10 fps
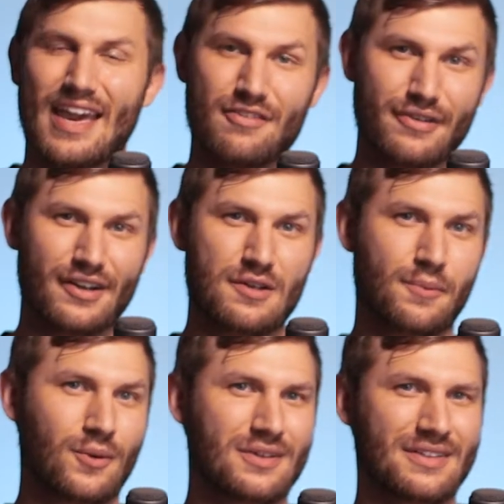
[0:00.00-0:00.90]
and very
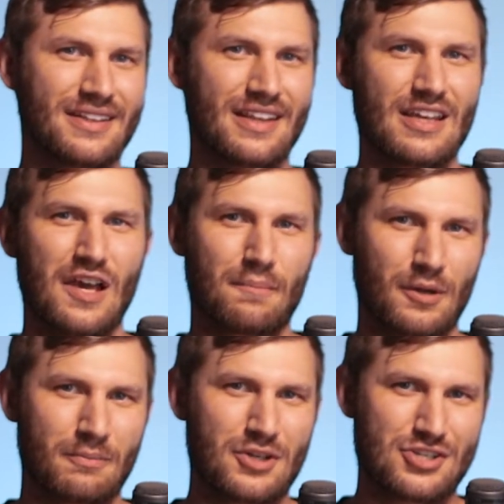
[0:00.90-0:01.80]
importantly,
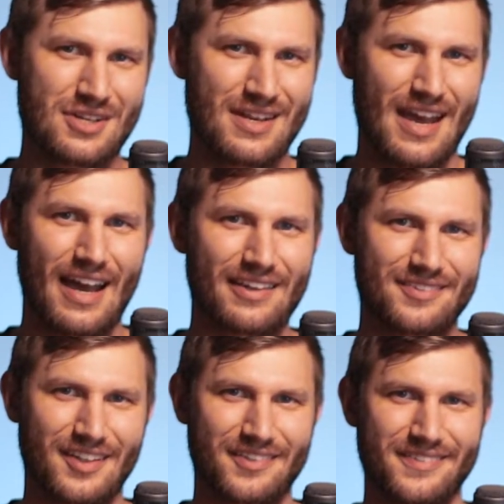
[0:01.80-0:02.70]
permission
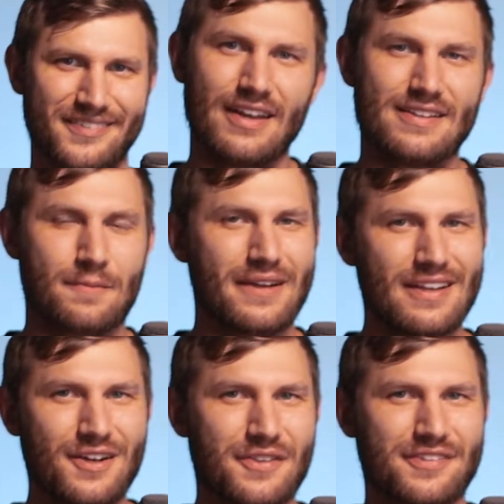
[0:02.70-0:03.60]
access.
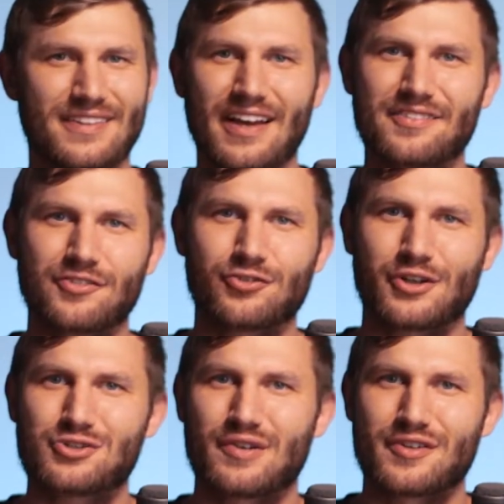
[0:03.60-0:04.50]
Depending on the size and
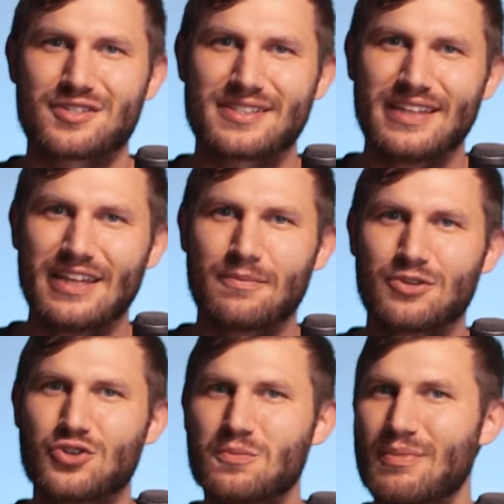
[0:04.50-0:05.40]
structure of your team,
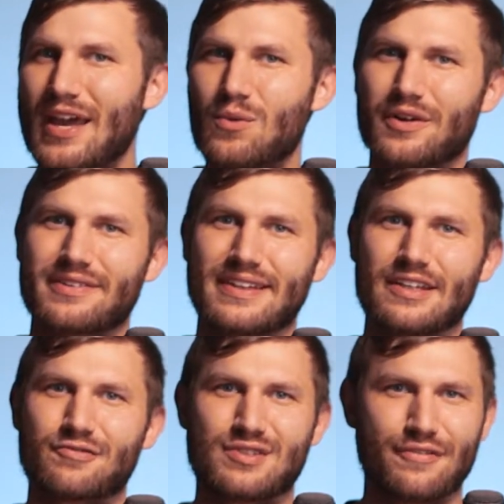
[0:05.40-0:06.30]
you may want to
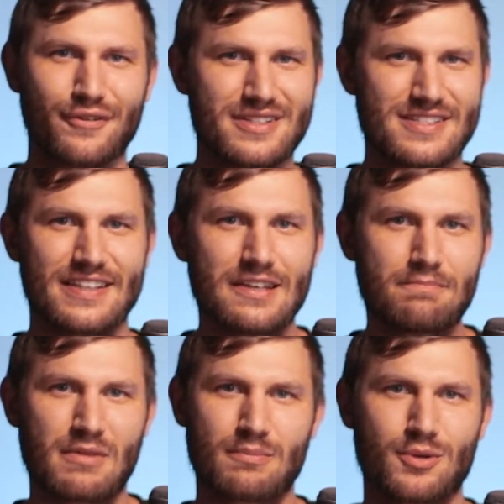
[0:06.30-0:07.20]
give different
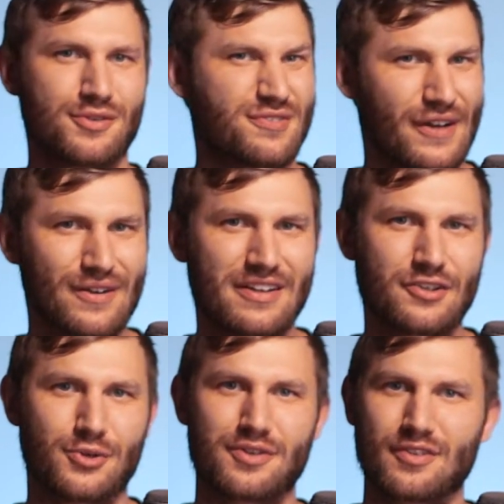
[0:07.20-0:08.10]
team members varying
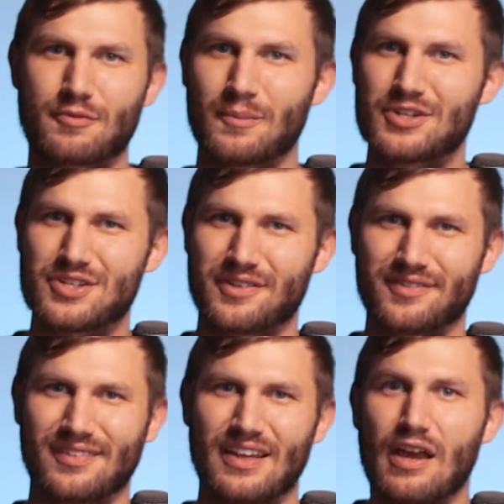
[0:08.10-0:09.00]
degrees of
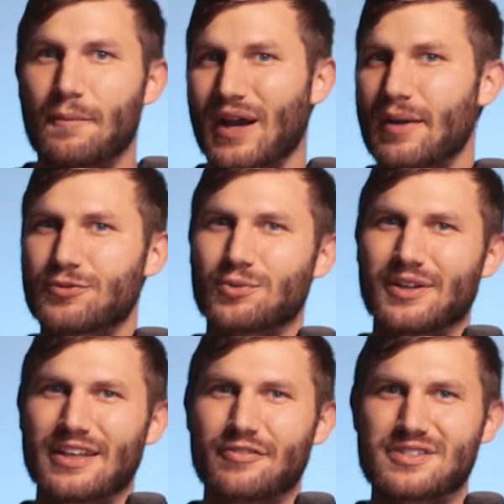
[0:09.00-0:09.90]
permissions. Perhaps you want
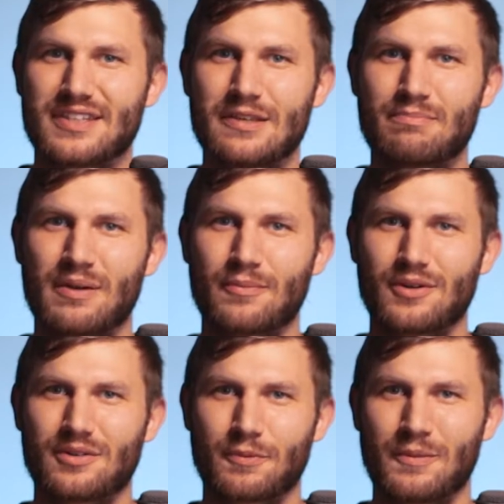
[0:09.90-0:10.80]
to give a team
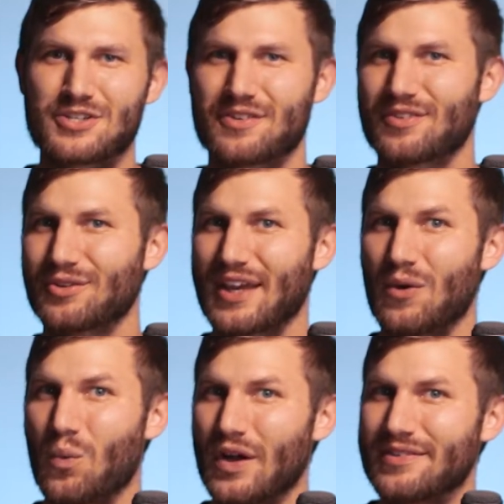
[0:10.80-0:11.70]
member permissions to look at
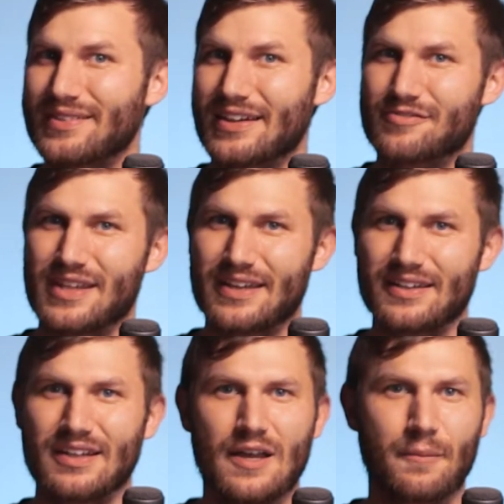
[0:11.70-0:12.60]
one set of
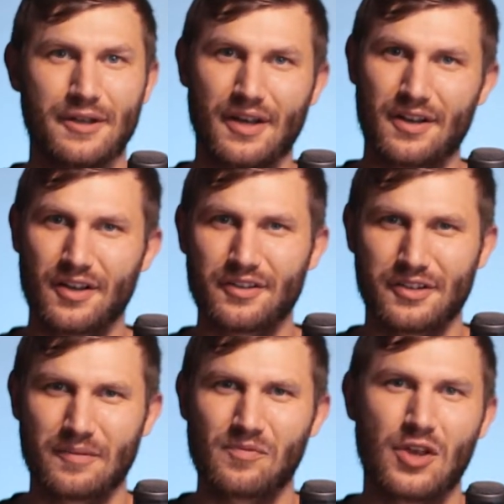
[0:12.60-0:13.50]
data, but not
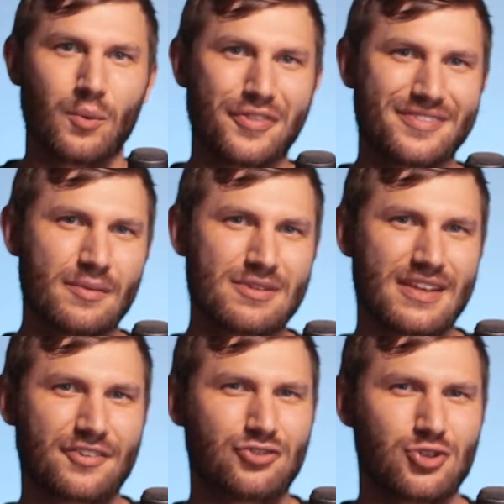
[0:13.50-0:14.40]
another. With
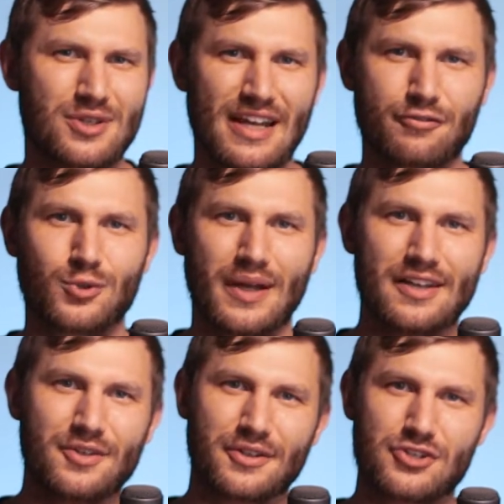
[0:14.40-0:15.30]
Sematext, you can have
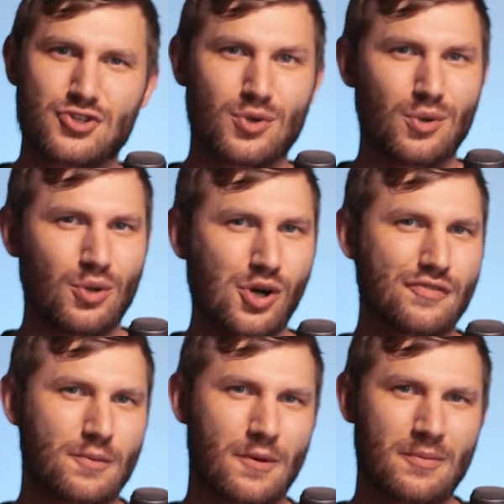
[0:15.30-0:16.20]
granular control
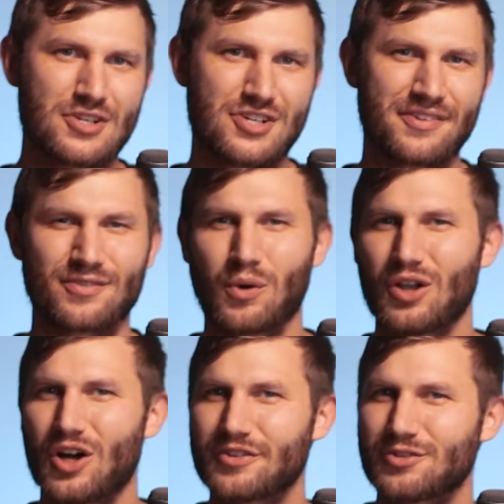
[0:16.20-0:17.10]
over permissions while
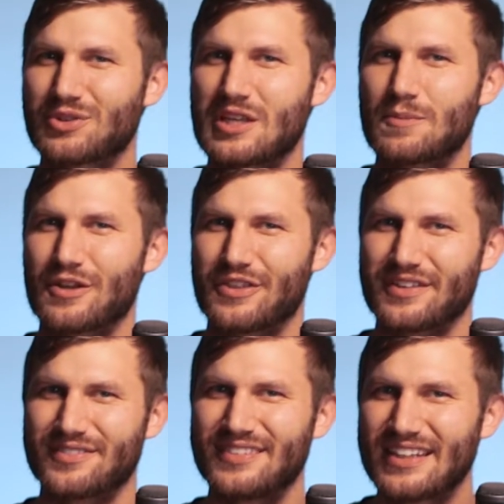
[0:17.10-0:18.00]
also keeping
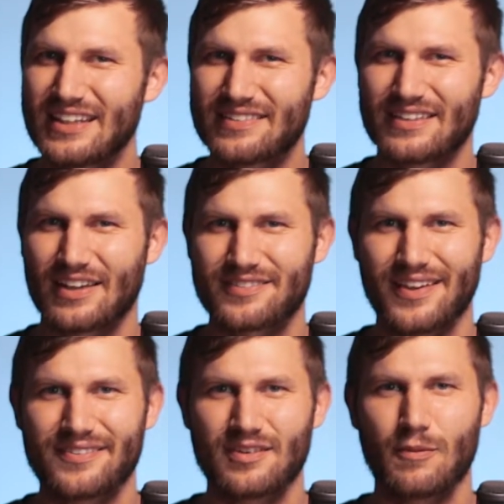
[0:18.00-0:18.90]
things neat,
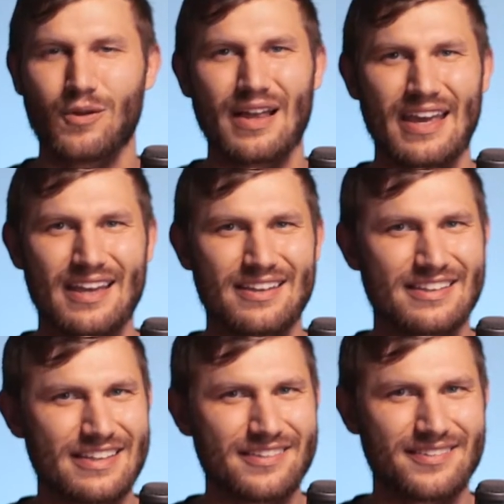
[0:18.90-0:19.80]
accessible, and
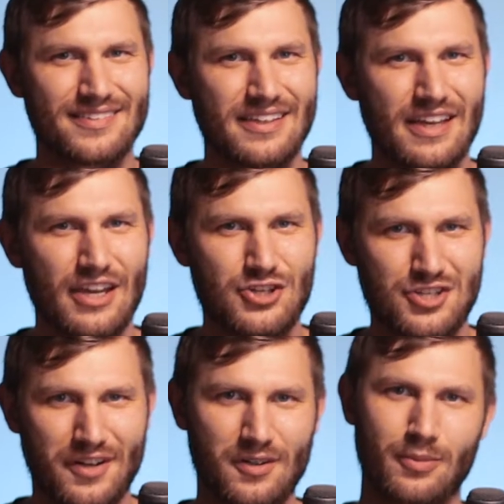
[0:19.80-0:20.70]
easily
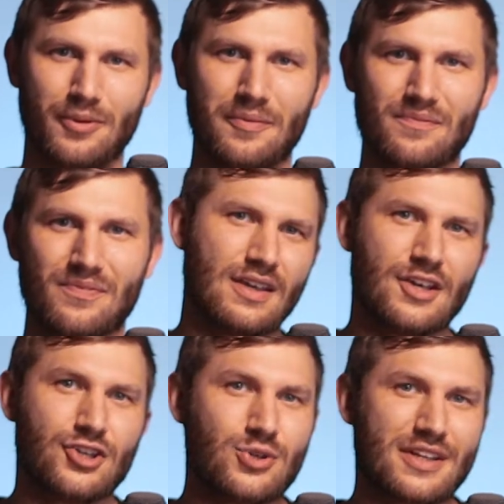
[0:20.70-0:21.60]
shareable.
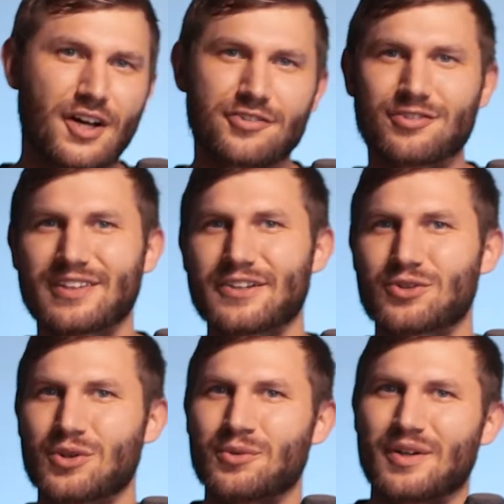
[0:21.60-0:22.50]
You can also set your
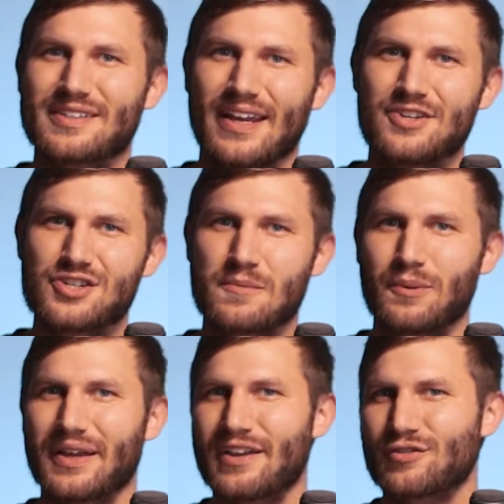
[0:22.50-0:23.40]
own retention
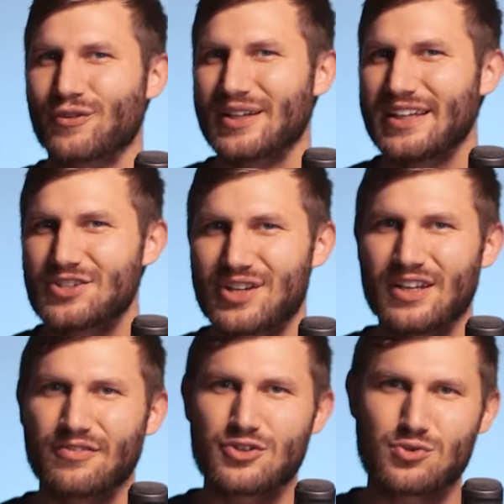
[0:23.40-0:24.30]
plans for each
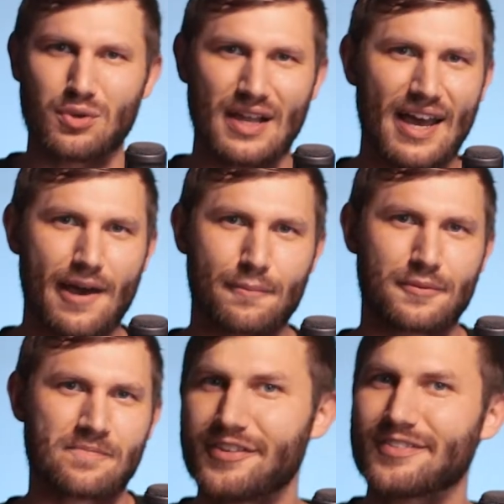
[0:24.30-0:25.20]
individual app.
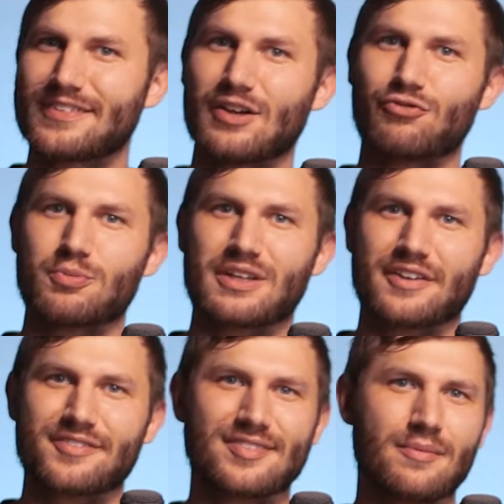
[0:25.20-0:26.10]
This is helpful
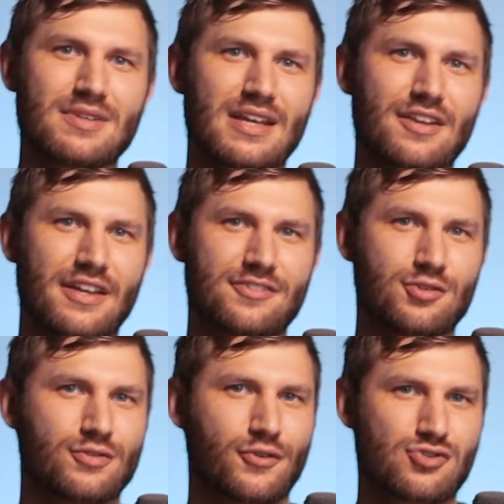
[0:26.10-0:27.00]
because some data that's
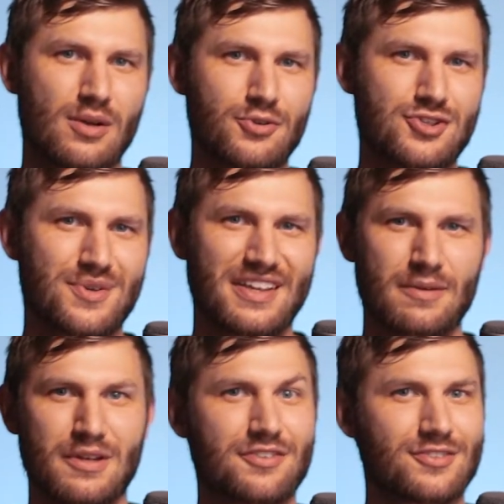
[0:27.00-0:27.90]
used for troubleshooting
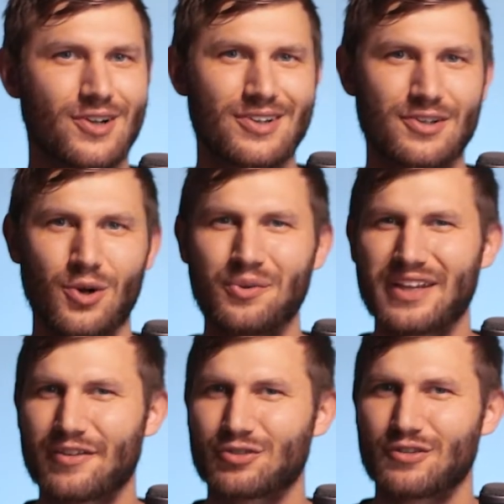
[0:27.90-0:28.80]
can be discarded
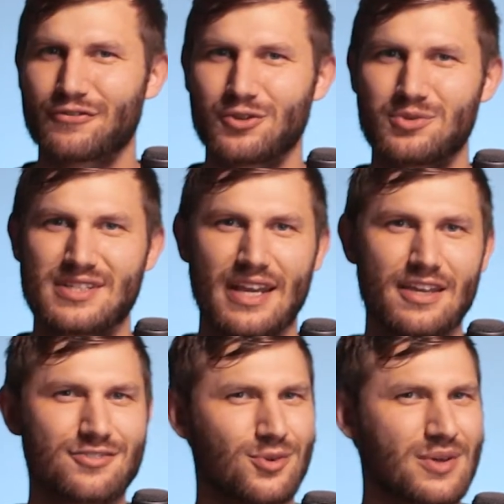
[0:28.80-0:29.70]
only after a few
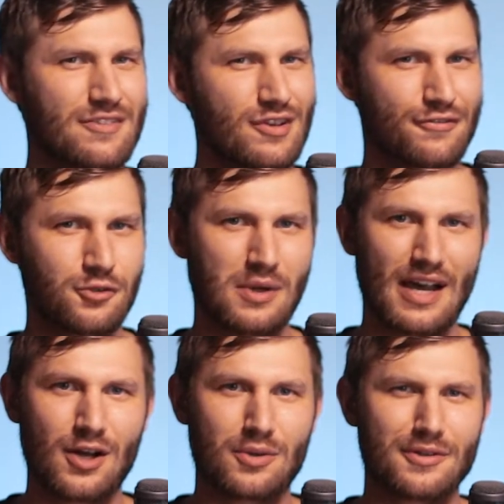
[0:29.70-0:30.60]
days or even a few
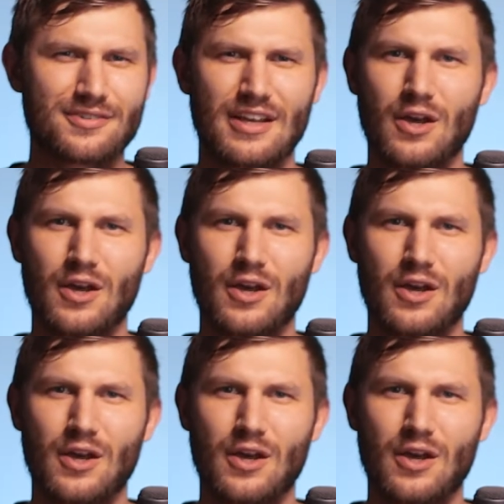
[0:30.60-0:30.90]
hours,